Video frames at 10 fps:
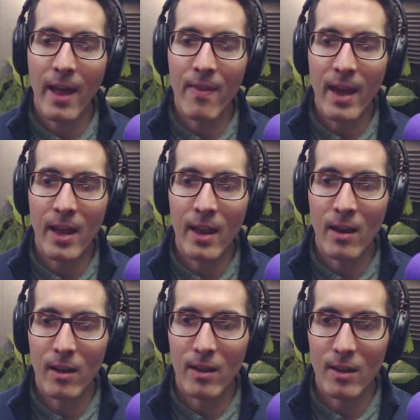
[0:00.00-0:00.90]
And
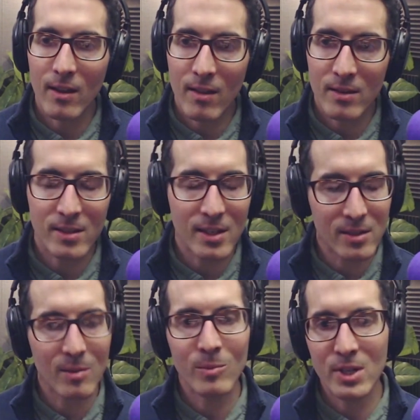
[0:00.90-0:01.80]
then the
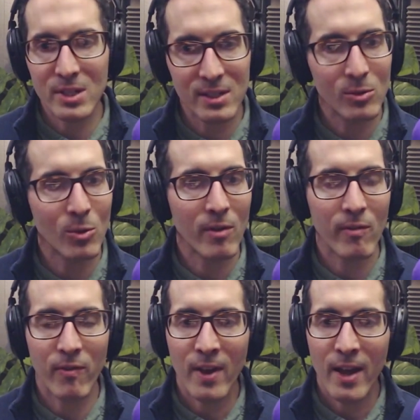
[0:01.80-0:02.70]
system just sort
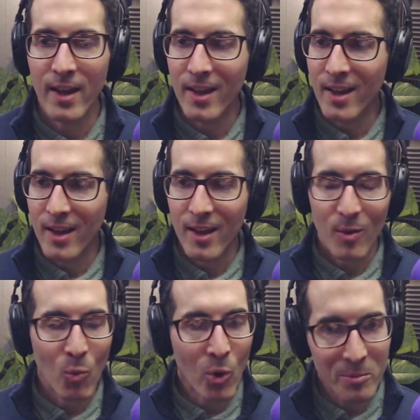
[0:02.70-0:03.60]
of
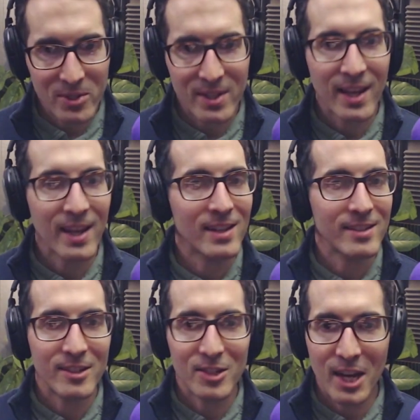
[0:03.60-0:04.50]
warps things
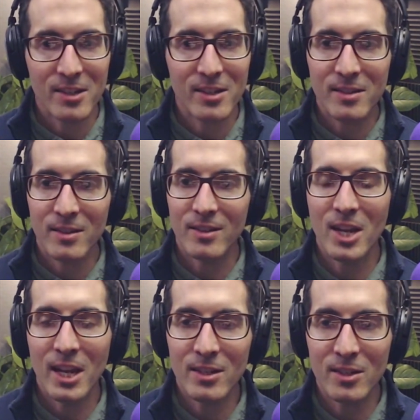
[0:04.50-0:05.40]
and changes
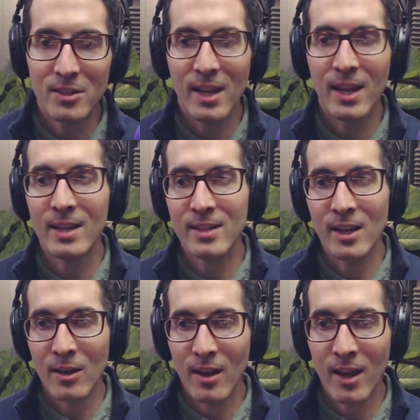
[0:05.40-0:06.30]
things
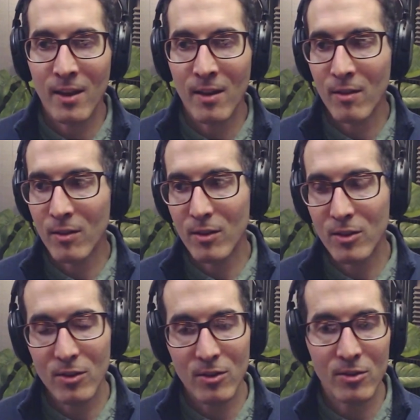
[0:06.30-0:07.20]
and
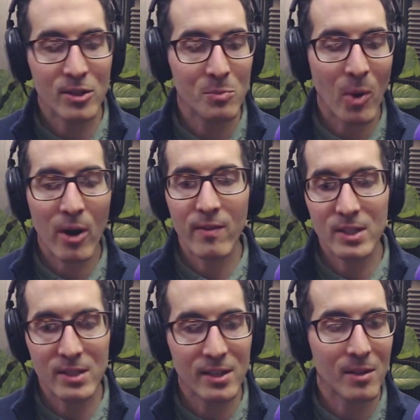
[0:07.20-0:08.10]
you're just part of a
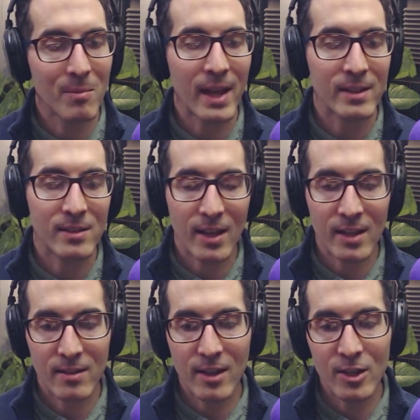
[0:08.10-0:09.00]
system
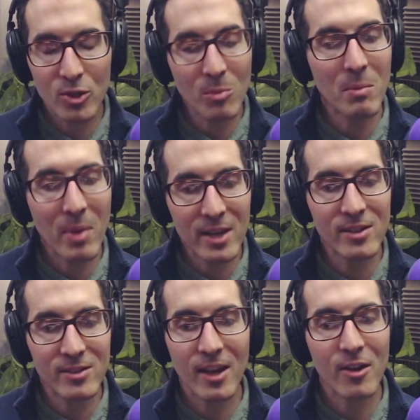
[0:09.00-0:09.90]
it should be
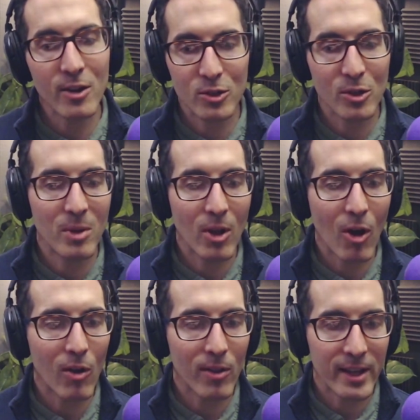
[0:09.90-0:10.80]
patient centered. It should be
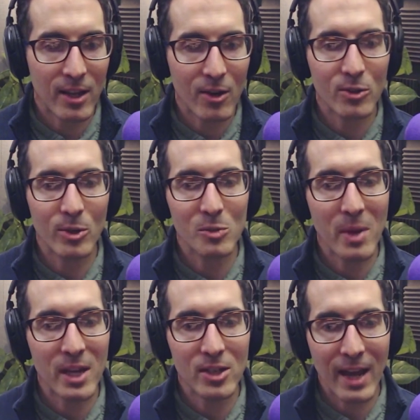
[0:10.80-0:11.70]
all like geared towards
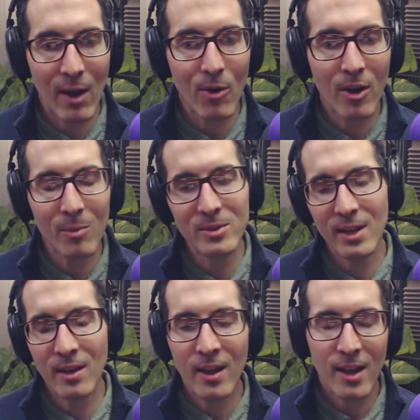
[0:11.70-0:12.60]
patient outcomes
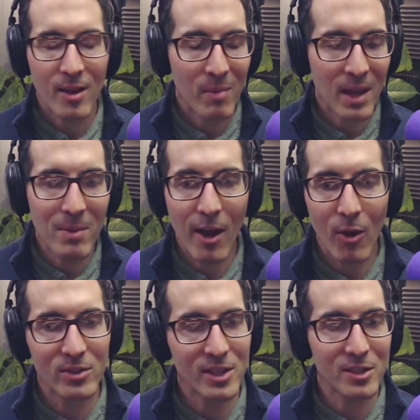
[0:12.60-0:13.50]
and maybe
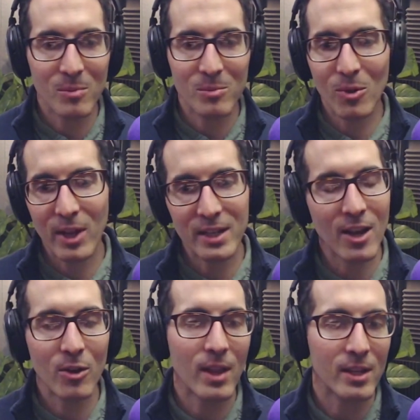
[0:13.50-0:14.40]
health systems will like
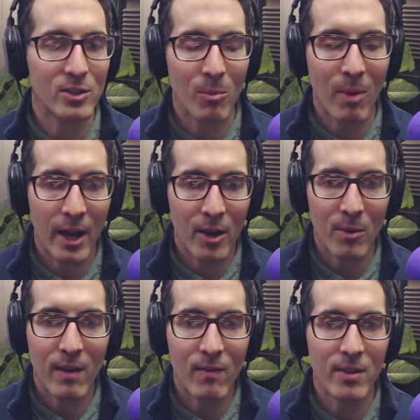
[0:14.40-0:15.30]
tell you that's their motto
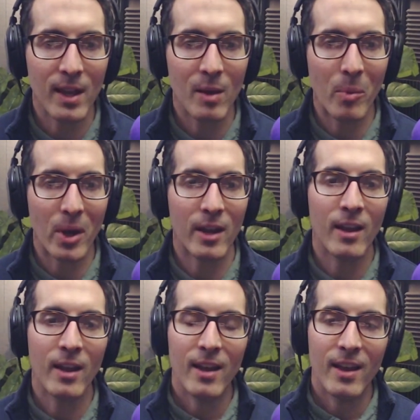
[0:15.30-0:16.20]
and everything, but
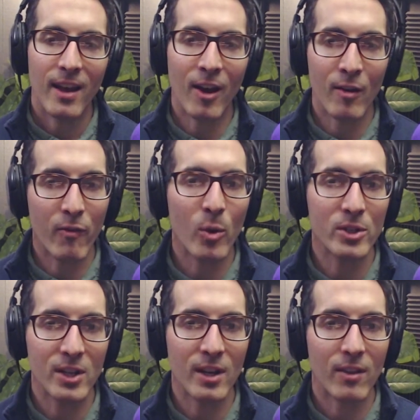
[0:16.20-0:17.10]

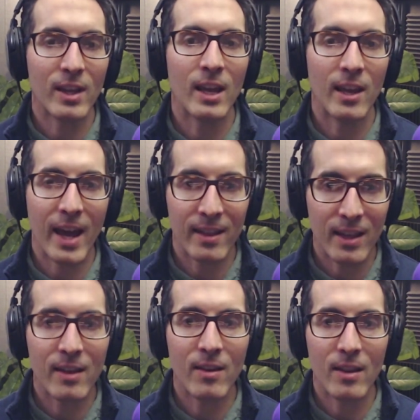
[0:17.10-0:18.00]
unfortunately, at
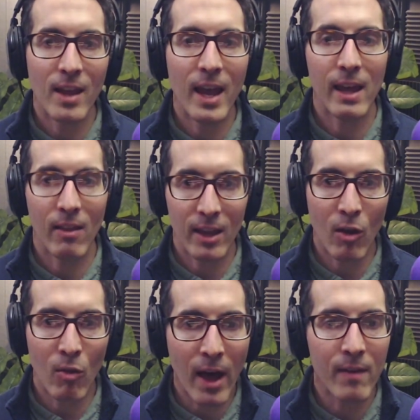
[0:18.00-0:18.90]
the end of the day, like
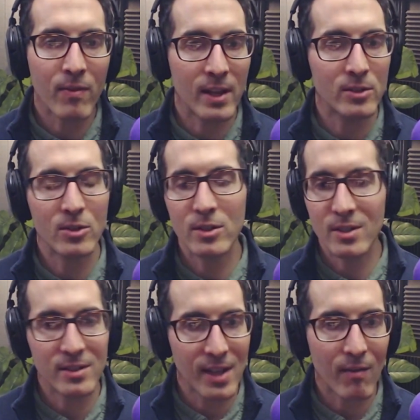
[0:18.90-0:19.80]
a lot of things are just
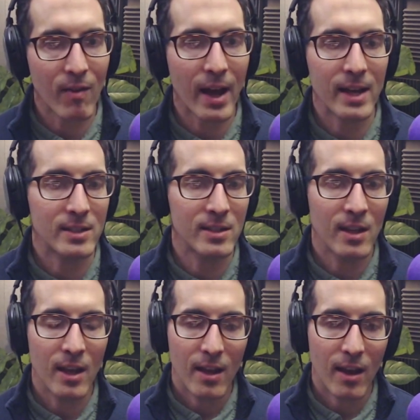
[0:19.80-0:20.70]
incentivized
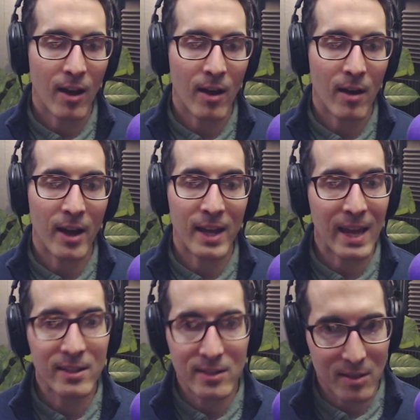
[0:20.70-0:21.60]

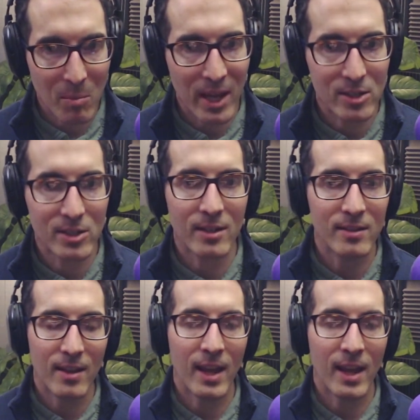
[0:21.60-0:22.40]
against the patient,